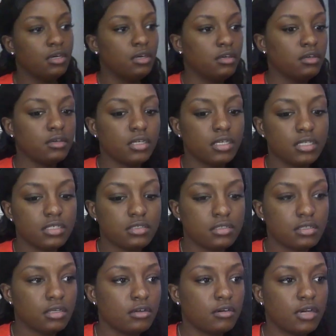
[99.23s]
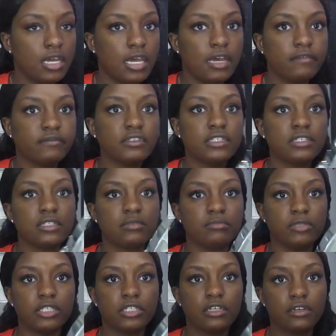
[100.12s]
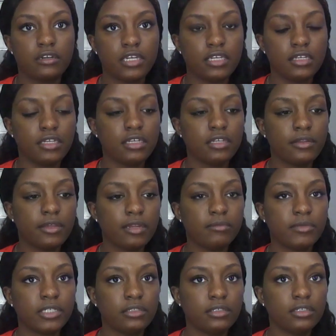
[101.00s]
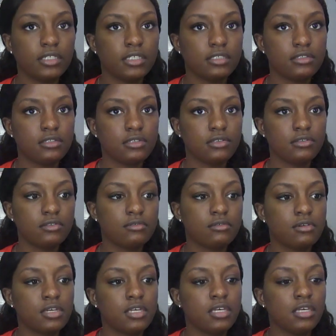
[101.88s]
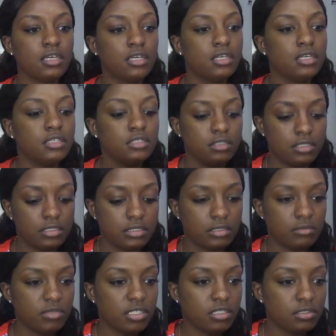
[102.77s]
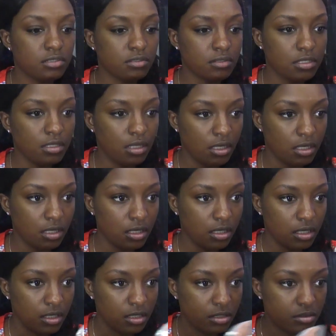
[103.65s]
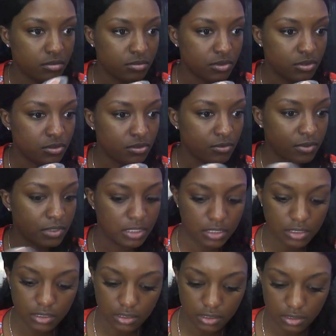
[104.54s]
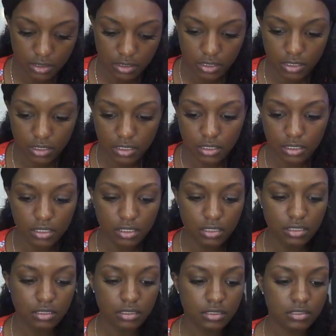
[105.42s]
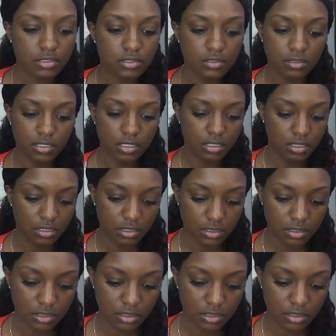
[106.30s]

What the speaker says: Okay, so I have this mirror right here that I'm gonna look into just to make sure that I am doing this right.